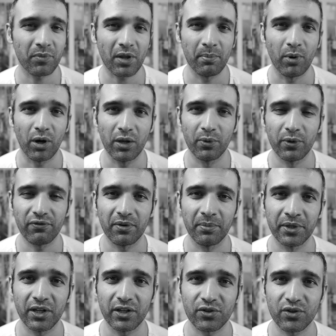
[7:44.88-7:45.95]
Bollywood film
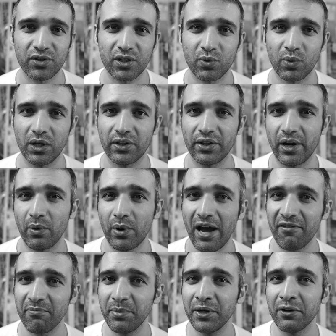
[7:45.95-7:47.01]
industries as well. There
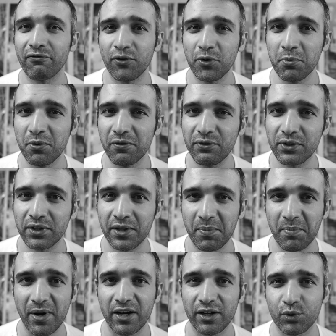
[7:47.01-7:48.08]
have been a few movies in the
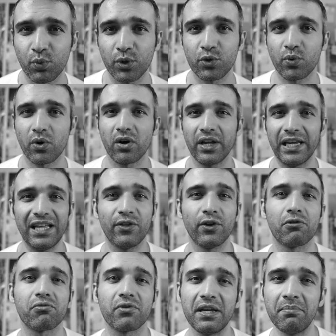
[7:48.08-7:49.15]
past which were either
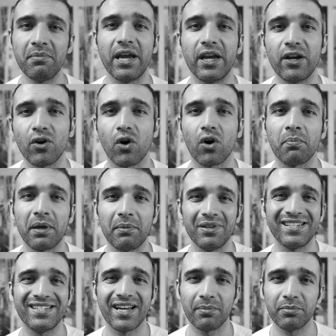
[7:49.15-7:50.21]
remade or maybe
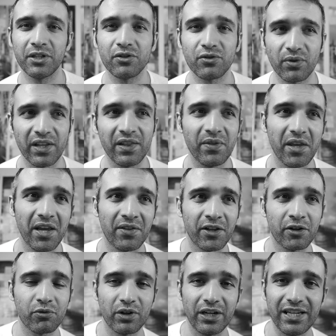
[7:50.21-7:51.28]
dubbed into Hindi and
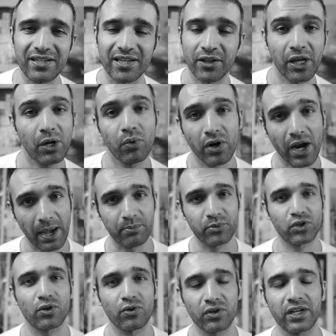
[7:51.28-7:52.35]
then released, and they were
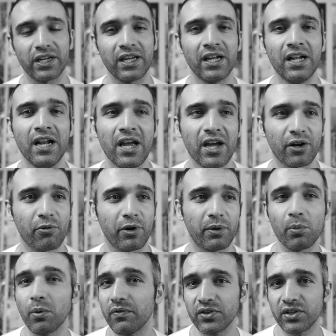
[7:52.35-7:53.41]
absolutely great
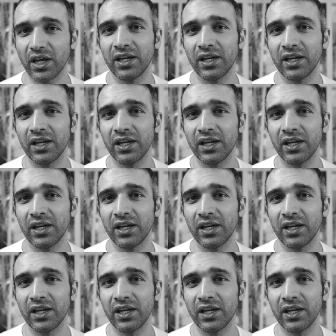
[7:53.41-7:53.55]
movies.